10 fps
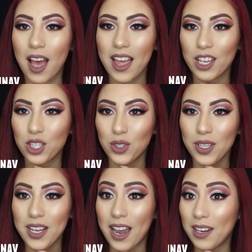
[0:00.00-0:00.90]
I
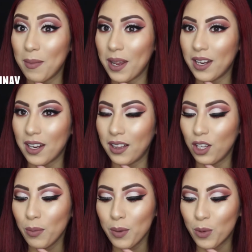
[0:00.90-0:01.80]
actually kind of made it a
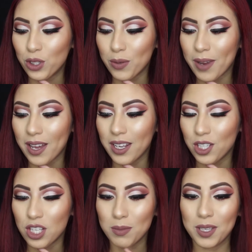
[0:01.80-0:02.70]
little bit more dramatic
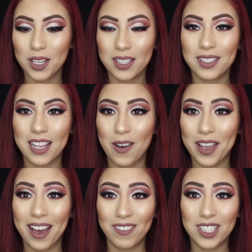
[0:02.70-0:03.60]
just because now I
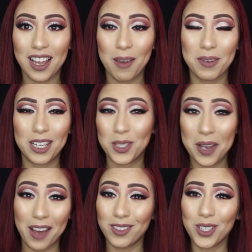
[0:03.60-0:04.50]
have time and I
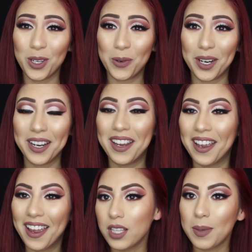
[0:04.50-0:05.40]
don't have to go to work.
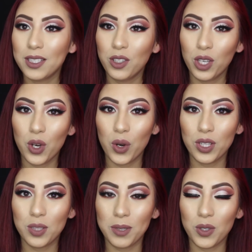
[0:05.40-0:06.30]
It's basically
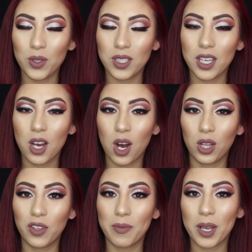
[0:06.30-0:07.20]
going to be using
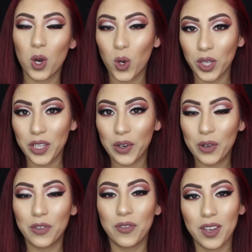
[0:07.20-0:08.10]
all of my Holy
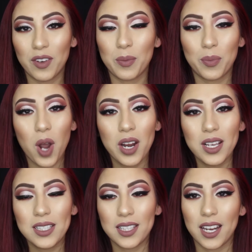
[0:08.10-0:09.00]
Grail favorite
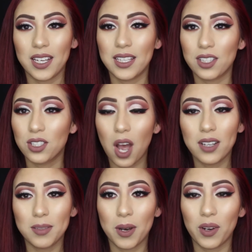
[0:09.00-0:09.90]
products that I
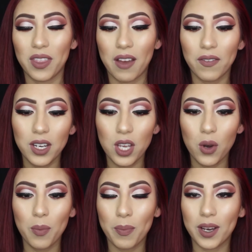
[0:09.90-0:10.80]
talked about in that
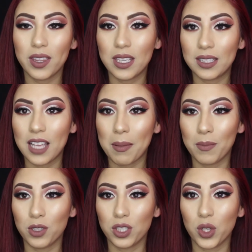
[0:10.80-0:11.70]
video, but this time
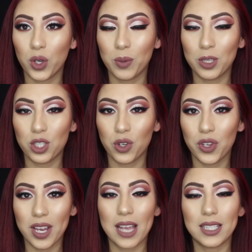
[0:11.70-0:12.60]
I'm just going to be showing
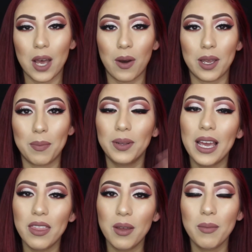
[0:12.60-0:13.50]
you guys how I
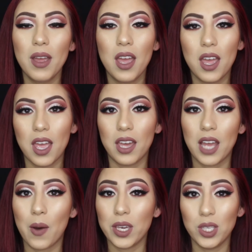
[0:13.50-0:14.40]
apply them and
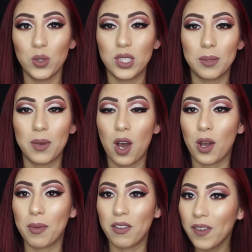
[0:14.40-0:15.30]
how I use them
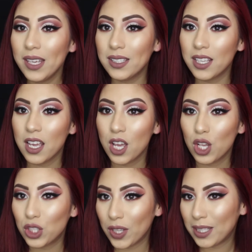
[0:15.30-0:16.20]
on my face.
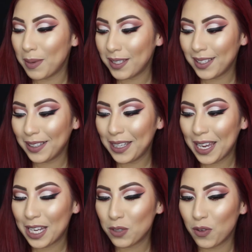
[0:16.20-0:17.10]
So that's basically
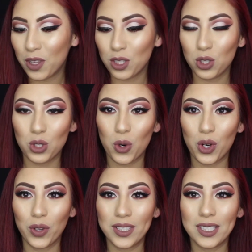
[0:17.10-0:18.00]
it for this
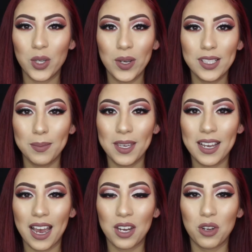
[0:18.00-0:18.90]
tutorial. This is going to be
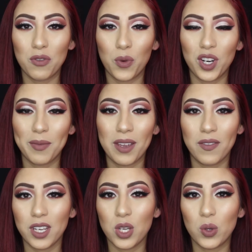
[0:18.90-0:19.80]
kind of one of my
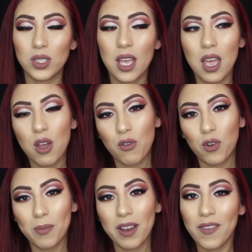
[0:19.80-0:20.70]
videos
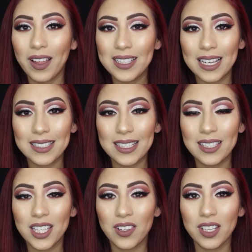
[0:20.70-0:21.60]
for my Valentine's Day
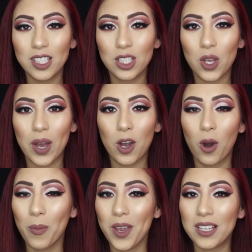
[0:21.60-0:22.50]
series, so I
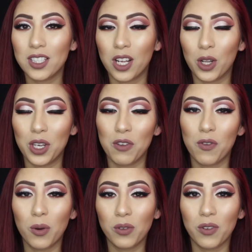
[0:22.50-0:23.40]
hope you guys are looking
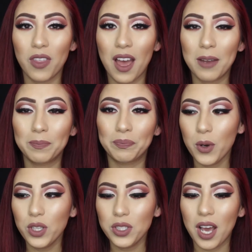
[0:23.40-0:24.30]
forward for that. I'm
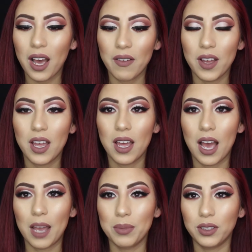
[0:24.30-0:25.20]
going to have,
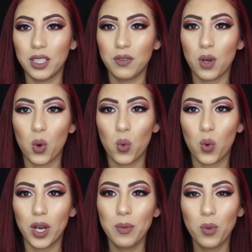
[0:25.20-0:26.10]
I believe,
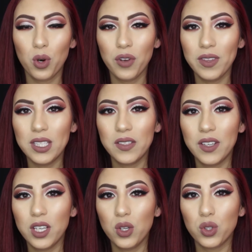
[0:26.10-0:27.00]
one more of these
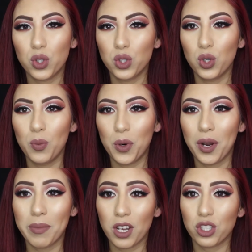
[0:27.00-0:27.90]
videos or two more,
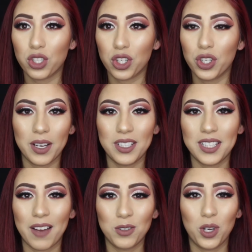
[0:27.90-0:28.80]
I'm not sure. I
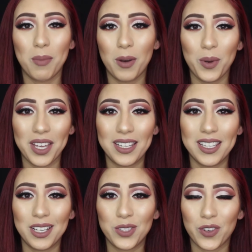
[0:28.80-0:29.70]
just have to come up with
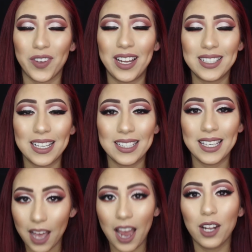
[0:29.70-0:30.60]
ideas for Valentine's
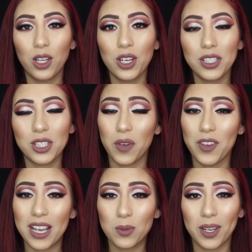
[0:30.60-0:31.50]
Day eye looks, so if
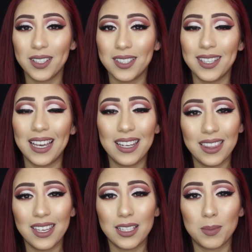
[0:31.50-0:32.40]
you guys would like to see
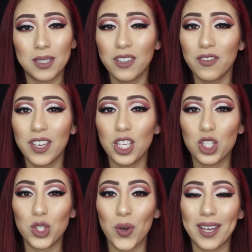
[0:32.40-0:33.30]
anything in specific,
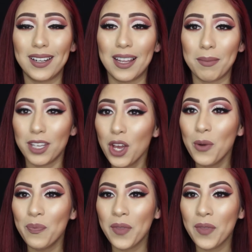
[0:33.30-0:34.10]
just go ahead and let me know.